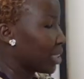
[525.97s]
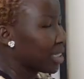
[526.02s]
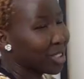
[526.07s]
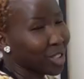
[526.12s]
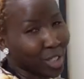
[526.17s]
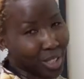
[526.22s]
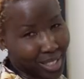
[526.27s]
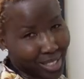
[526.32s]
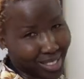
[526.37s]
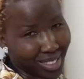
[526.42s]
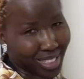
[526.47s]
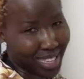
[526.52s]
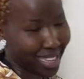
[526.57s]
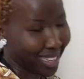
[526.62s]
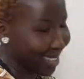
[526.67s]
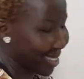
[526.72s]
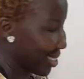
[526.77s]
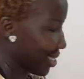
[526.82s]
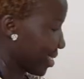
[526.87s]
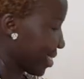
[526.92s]
We need to
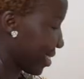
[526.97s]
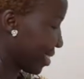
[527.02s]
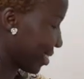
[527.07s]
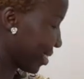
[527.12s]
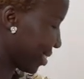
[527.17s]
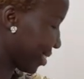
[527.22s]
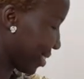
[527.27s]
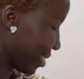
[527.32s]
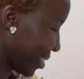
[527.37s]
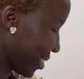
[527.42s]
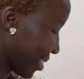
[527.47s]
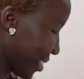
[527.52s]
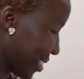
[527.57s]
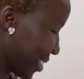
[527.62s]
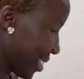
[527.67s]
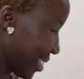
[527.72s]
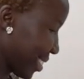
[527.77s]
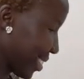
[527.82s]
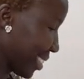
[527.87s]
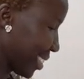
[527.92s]
discuss this.
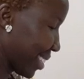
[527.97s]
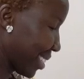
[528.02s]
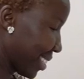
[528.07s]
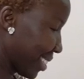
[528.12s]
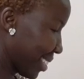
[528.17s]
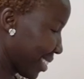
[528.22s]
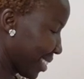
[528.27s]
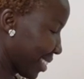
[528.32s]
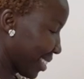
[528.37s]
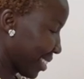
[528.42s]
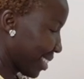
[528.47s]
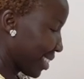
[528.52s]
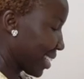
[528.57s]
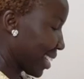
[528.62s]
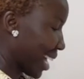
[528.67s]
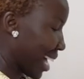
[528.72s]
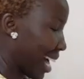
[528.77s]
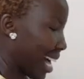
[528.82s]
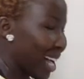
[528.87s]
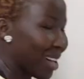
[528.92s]

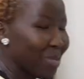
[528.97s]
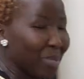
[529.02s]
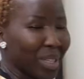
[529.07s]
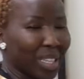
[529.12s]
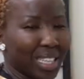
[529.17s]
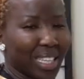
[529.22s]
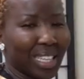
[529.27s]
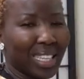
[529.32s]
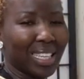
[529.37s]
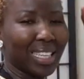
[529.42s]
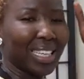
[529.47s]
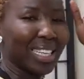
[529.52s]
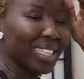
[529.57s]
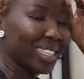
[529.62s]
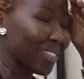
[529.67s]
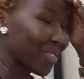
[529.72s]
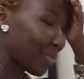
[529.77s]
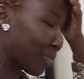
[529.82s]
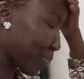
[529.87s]
I mean,